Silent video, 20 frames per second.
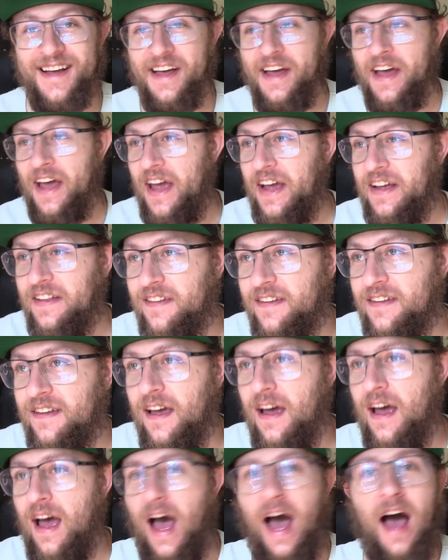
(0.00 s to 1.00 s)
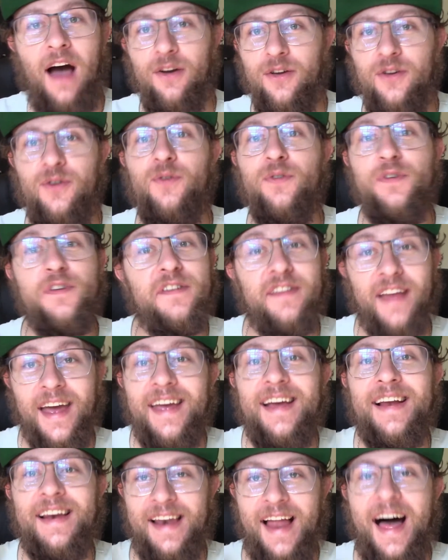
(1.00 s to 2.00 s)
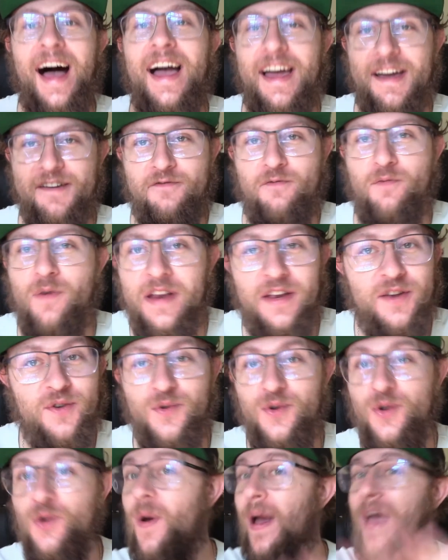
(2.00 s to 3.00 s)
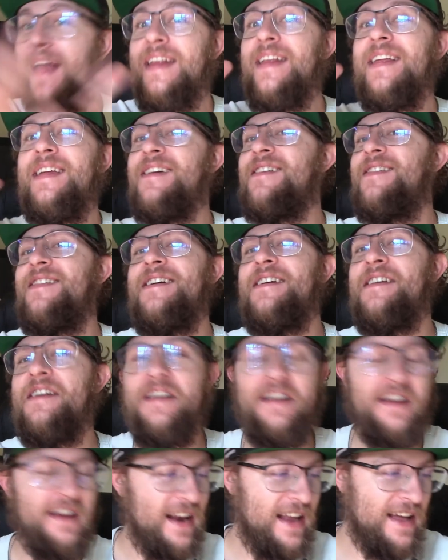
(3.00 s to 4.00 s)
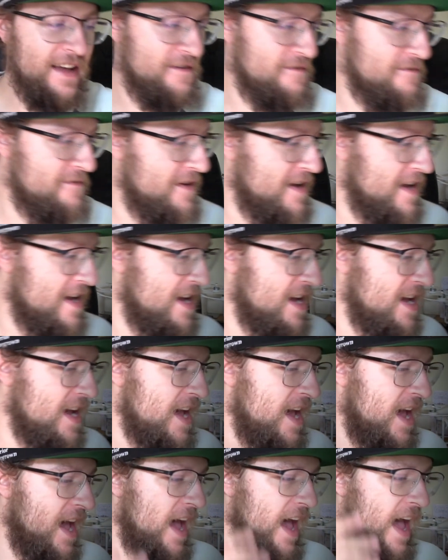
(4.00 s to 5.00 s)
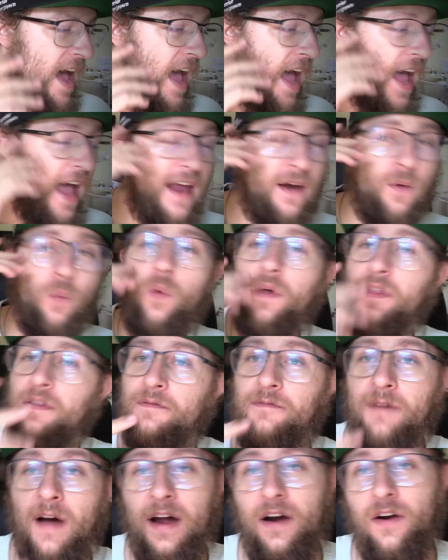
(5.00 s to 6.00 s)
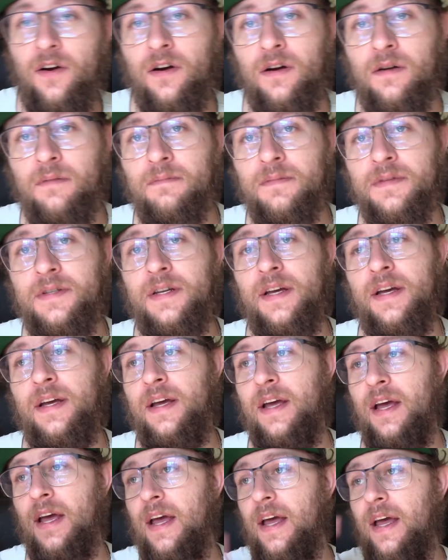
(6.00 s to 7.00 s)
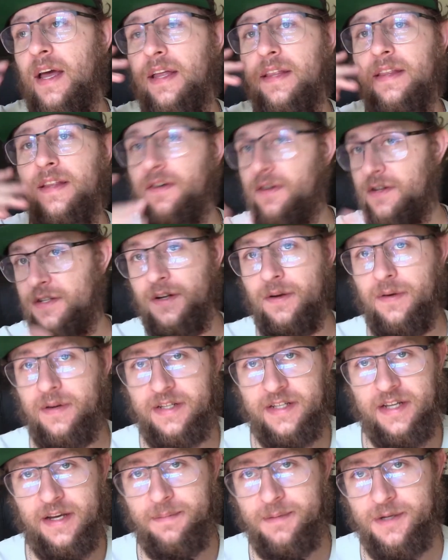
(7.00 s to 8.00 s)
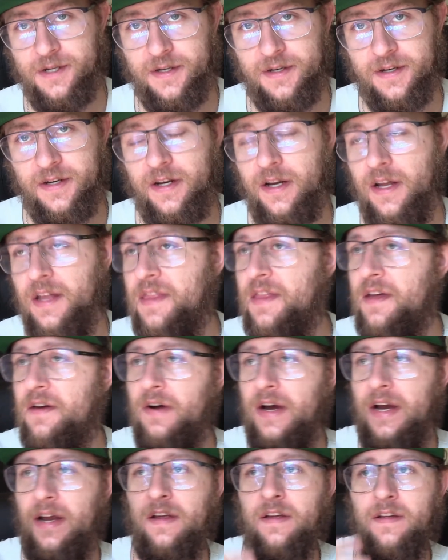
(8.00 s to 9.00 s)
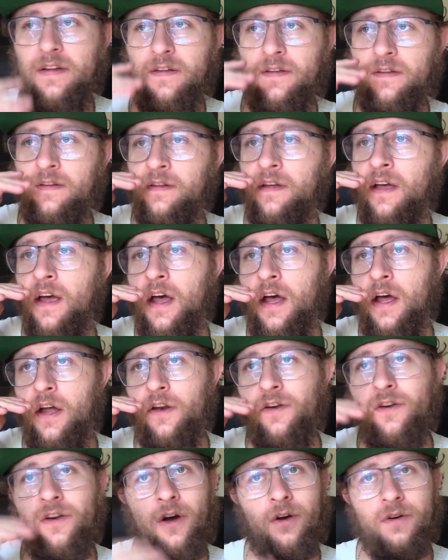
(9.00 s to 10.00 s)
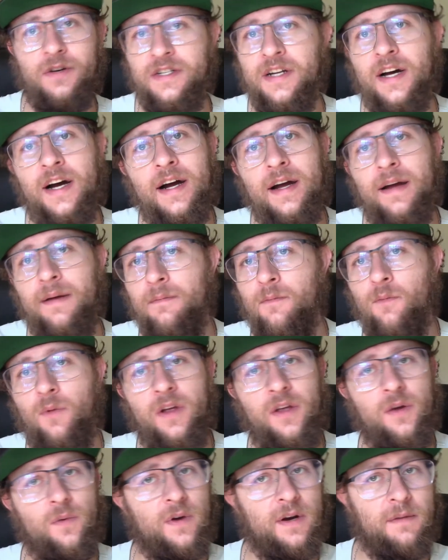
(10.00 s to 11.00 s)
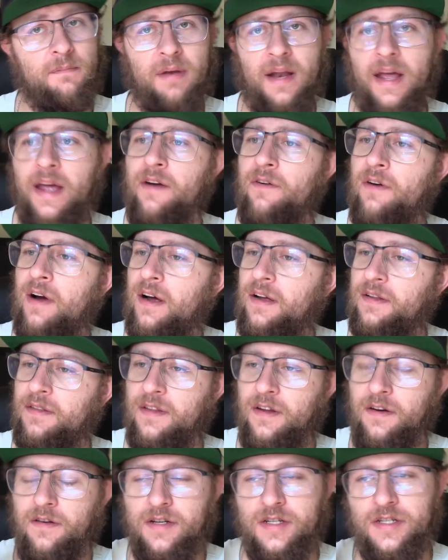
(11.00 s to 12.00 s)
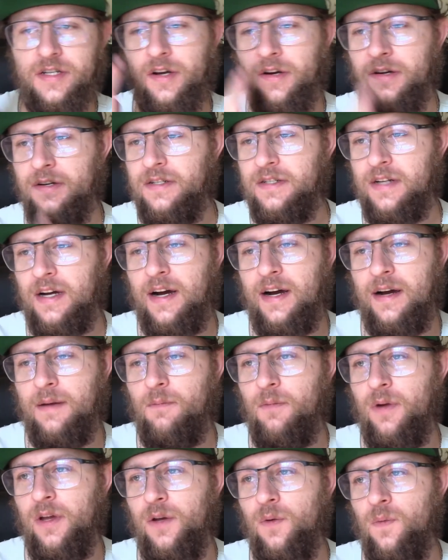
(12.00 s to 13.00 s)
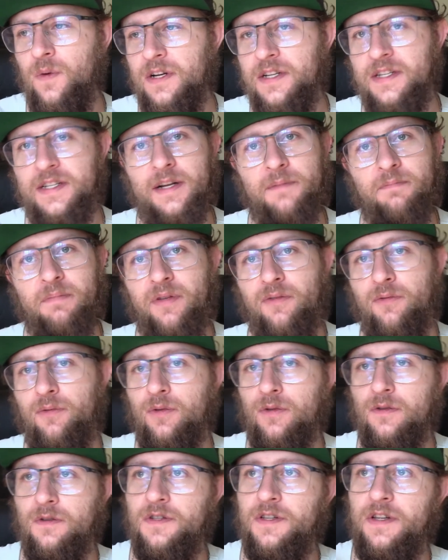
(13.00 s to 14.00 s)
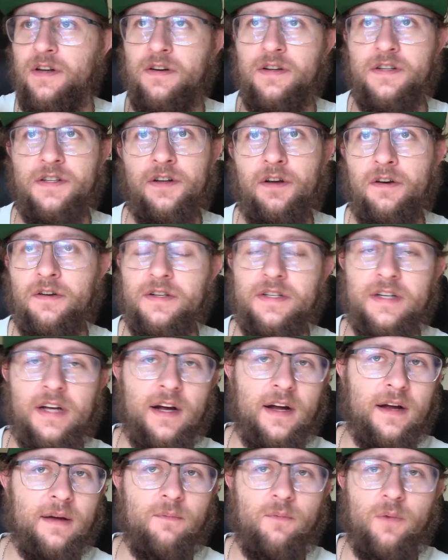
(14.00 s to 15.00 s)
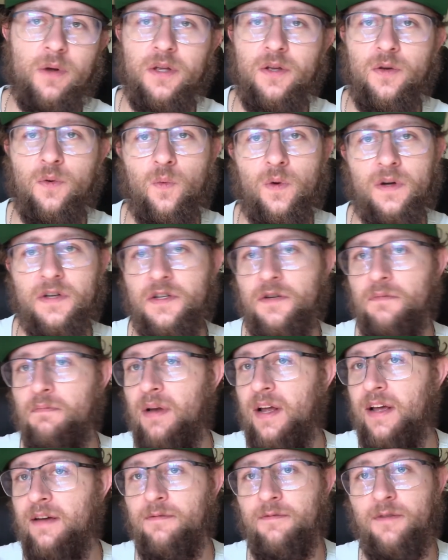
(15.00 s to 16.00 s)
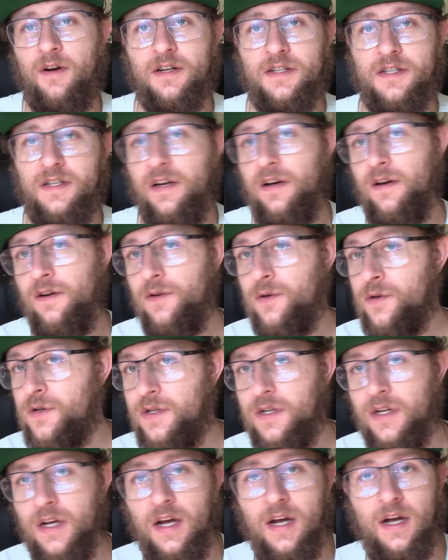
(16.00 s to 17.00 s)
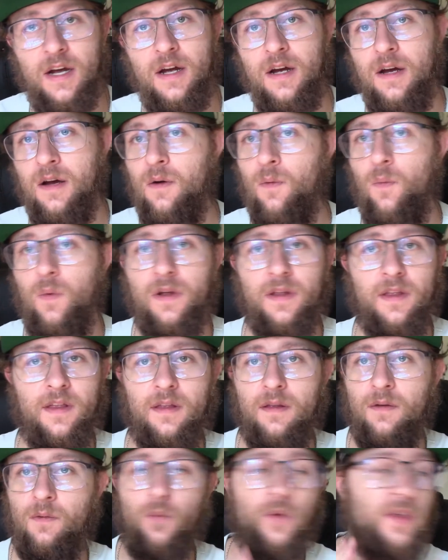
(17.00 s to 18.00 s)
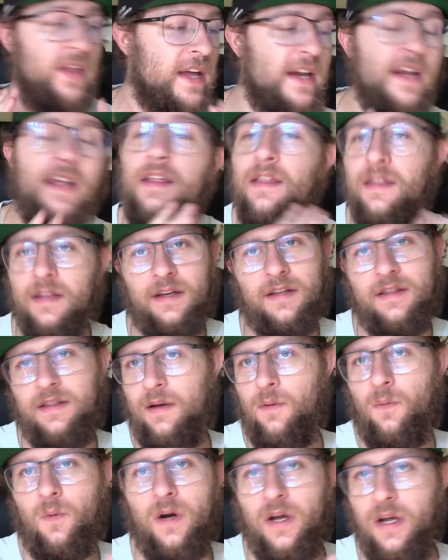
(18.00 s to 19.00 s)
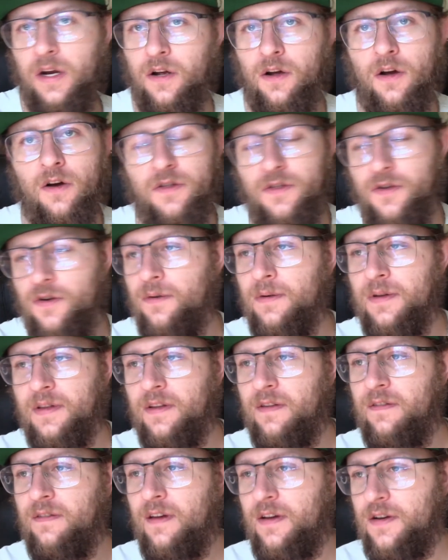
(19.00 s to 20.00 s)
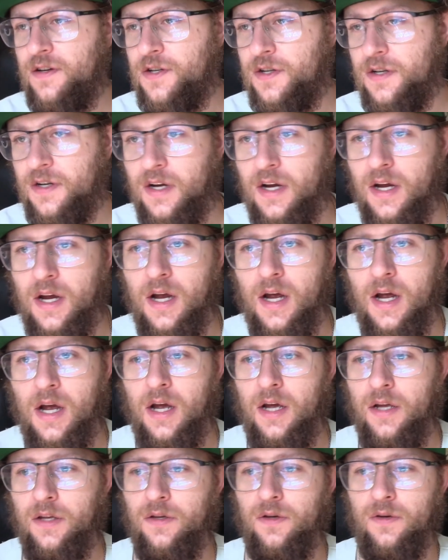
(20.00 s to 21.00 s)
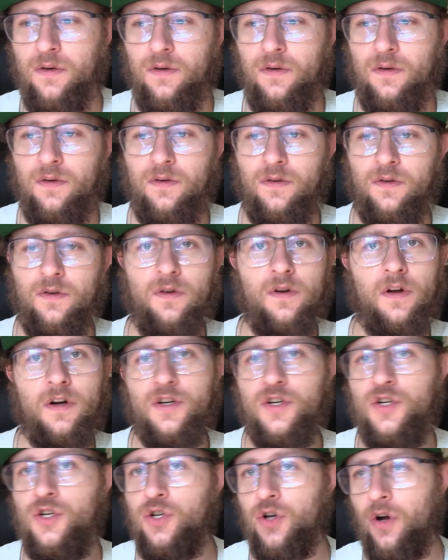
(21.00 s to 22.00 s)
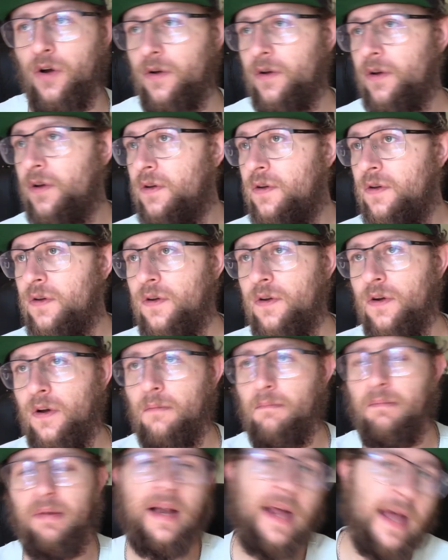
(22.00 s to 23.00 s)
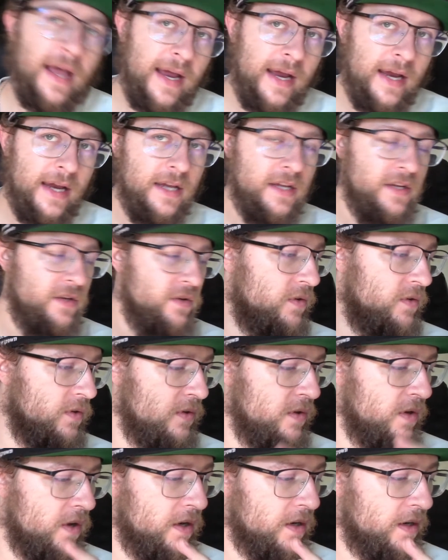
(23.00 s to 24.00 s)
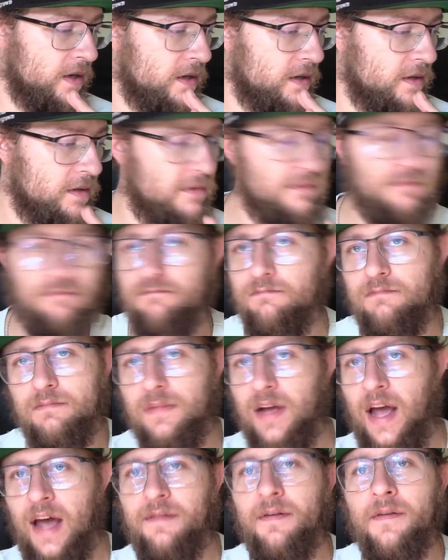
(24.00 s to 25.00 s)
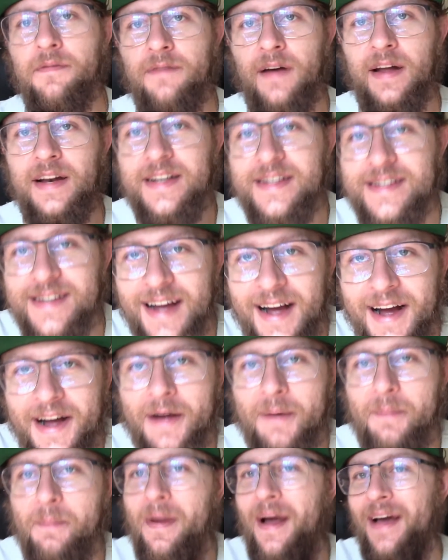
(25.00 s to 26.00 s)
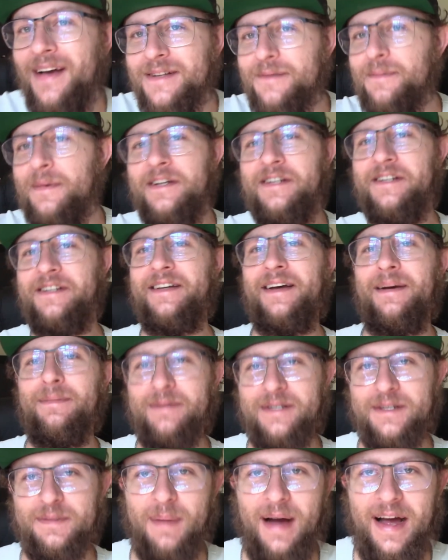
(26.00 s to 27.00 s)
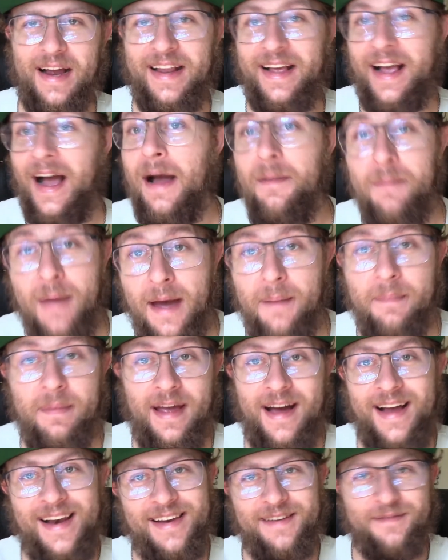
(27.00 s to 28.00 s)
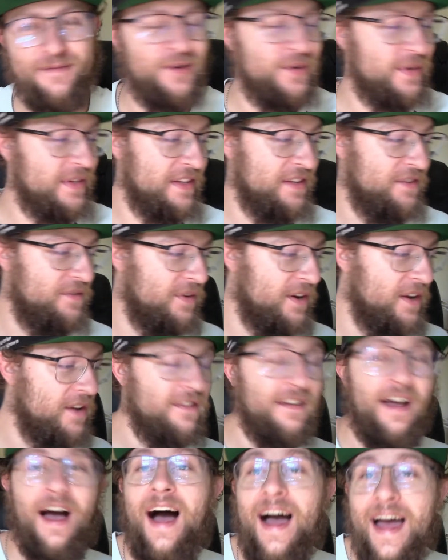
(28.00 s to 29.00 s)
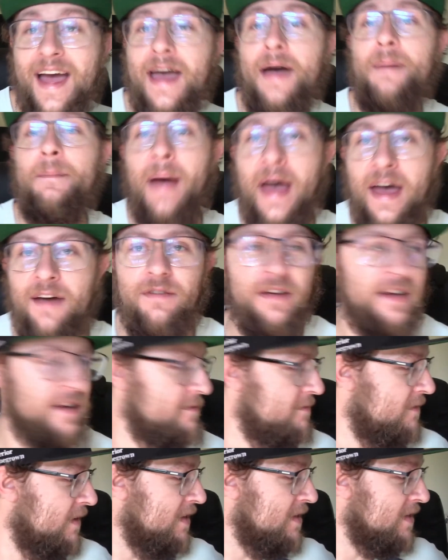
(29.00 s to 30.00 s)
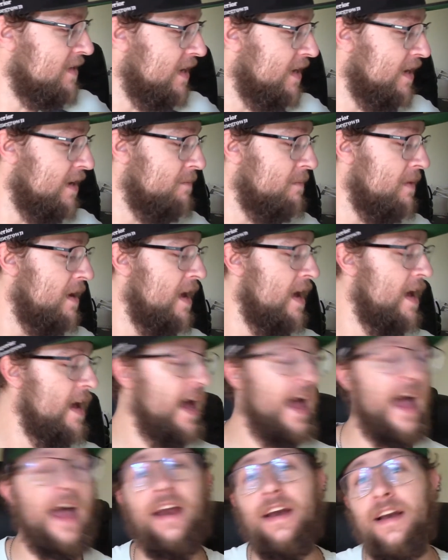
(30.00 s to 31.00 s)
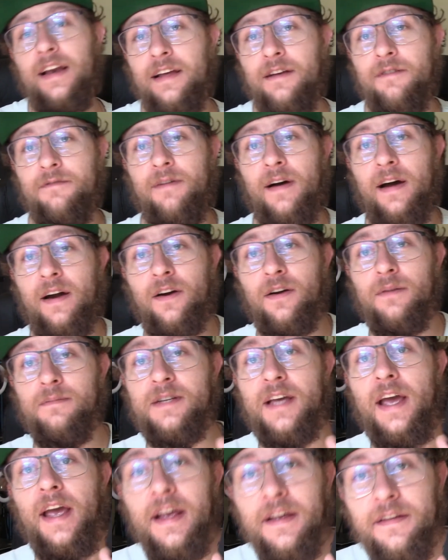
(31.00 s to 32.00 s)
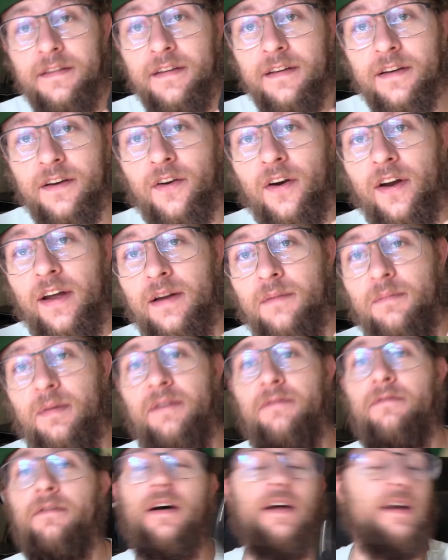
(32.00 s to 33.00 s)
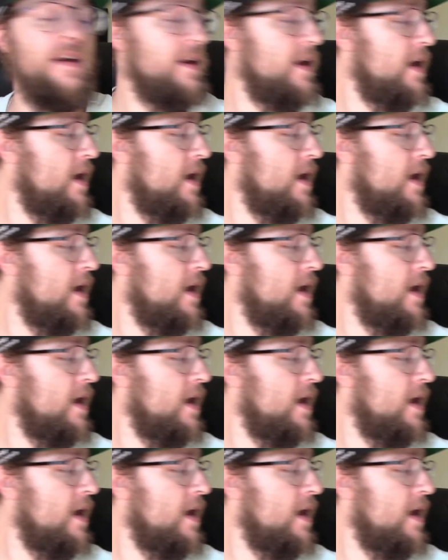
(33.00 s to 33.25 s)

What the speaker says: It's how you stay alive when you do anything in life. And with firearms, there is no exception. There is no time where you want to play around. There is no time where you want to slip the rules. There is no time where you want to play fast and loose with anything that we're going to go through in this section. You do not joke, you do not play, you not have a fun time. As much as I'm smiling, I'm happy, I love doing these videos, I am having a fun time. Handling firearms is incredibly fun,